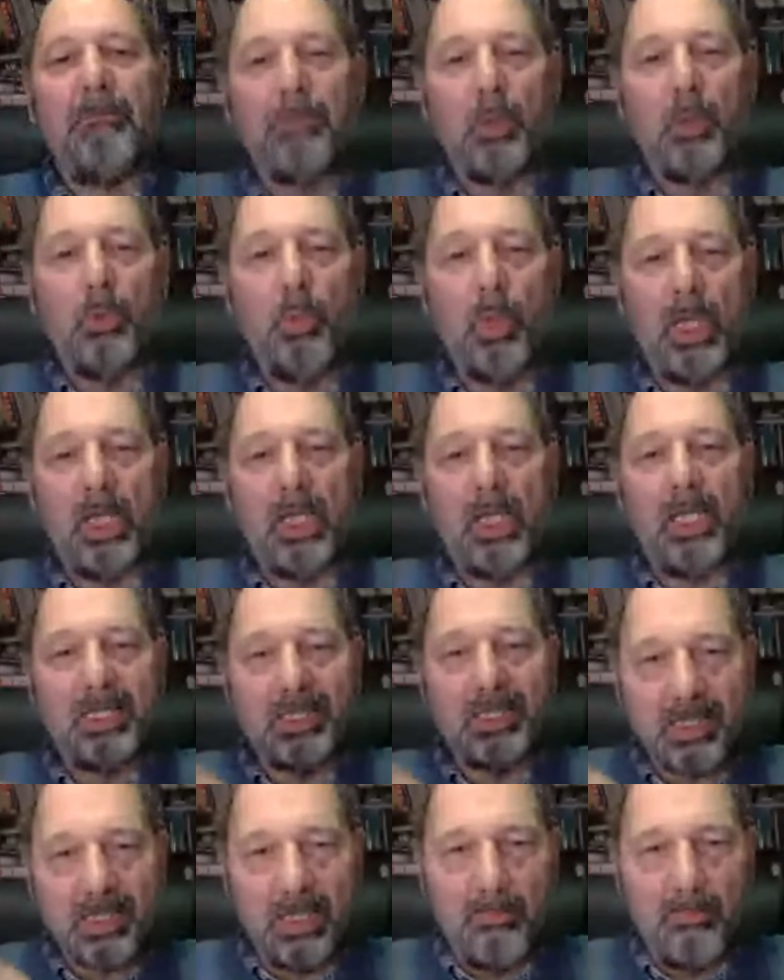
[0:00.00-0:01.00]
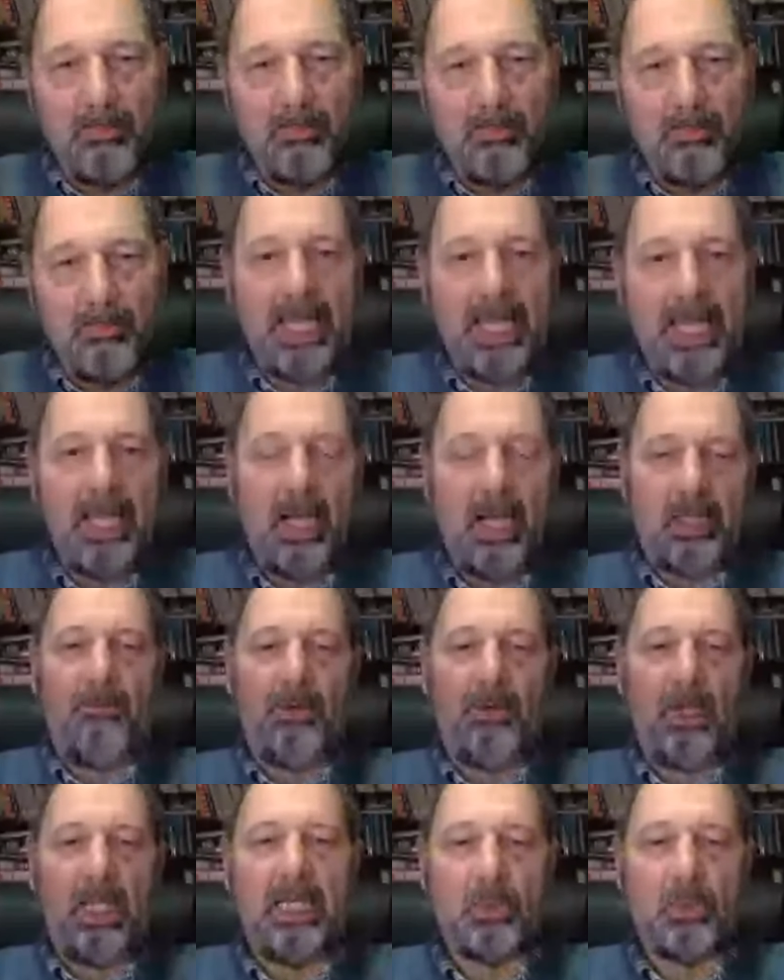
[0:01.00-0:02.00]
Where is so many other
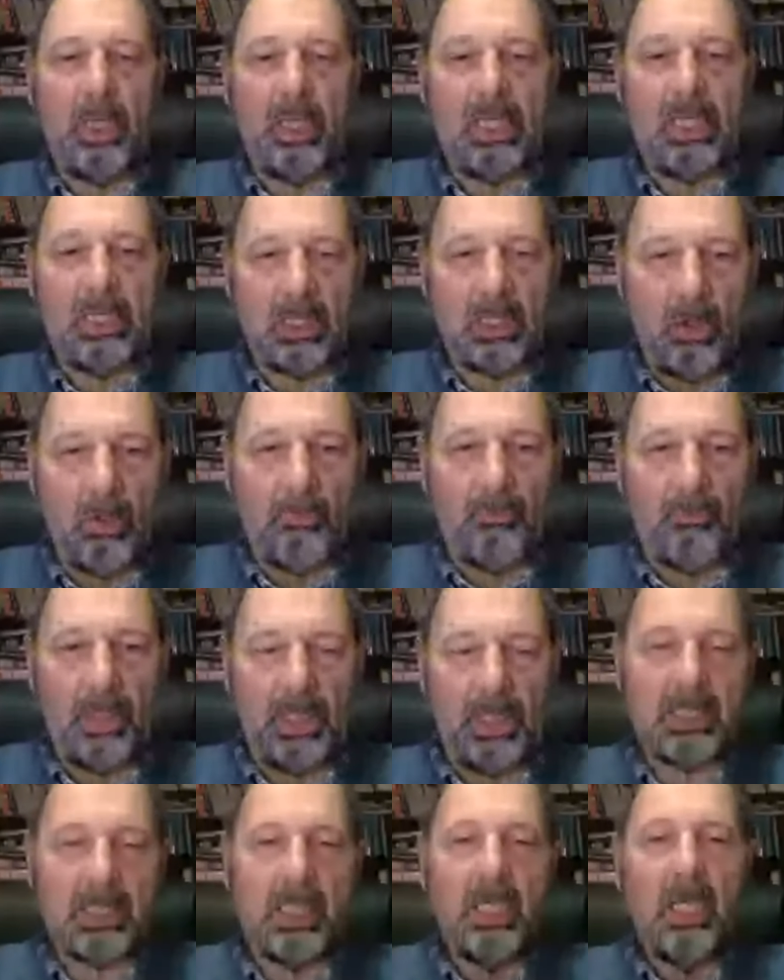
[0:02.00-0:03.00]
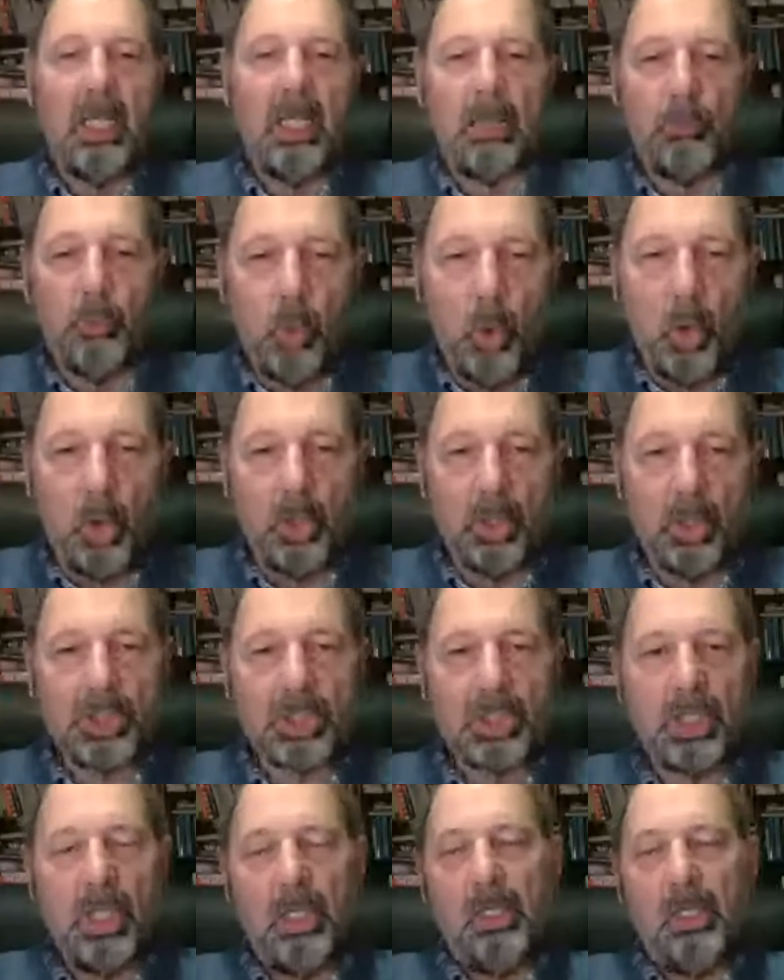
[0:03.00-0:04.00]
flags where there's conflicts and wars